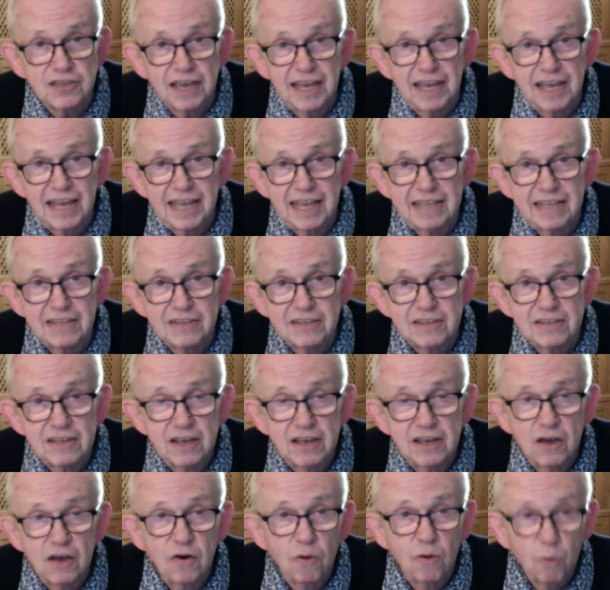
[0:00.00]
And
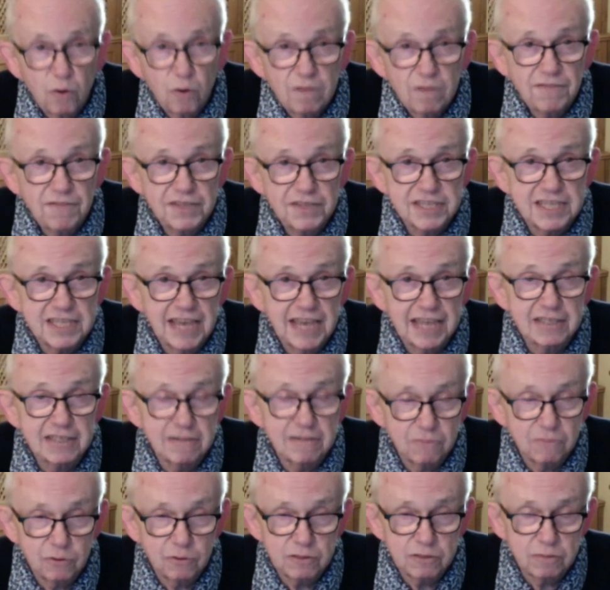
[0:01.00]
all of the sets, of
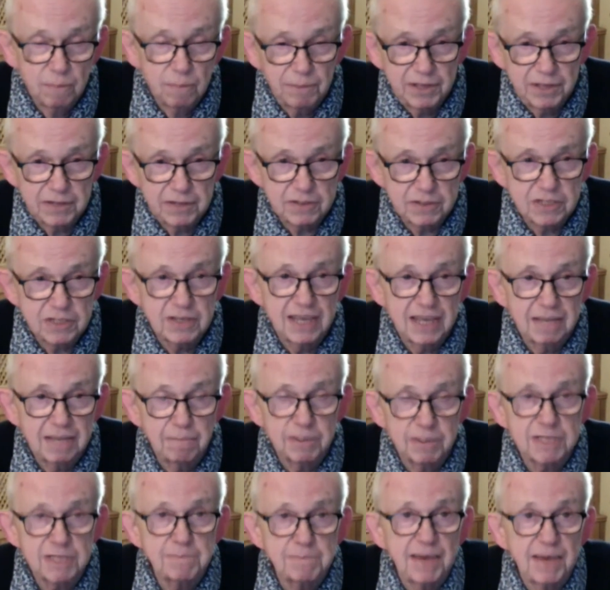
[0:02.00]
course, were built in
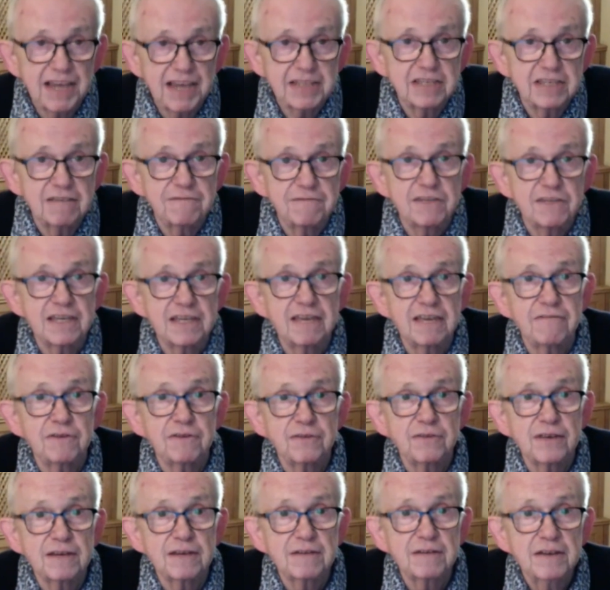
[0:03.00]
perspective to give you
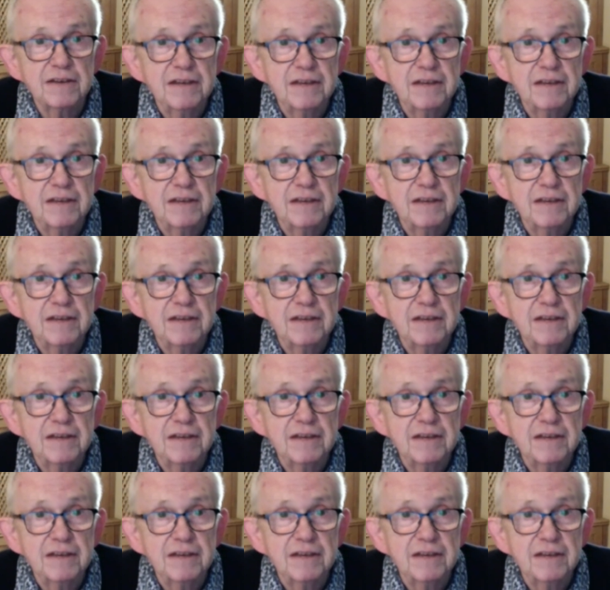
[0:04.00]
the